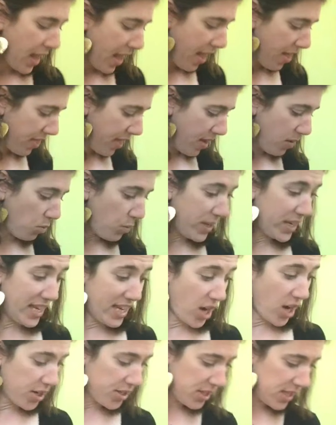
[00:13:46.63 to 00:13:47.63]
And then we
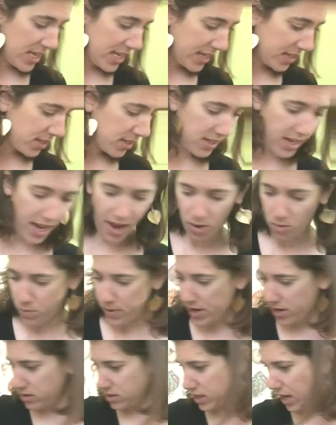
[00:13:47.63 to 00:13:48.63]
need our seeds now.
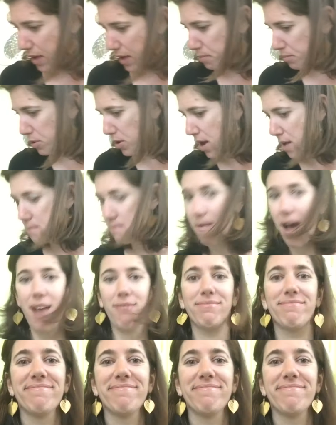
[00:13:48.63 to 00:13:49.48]
Where did I put my?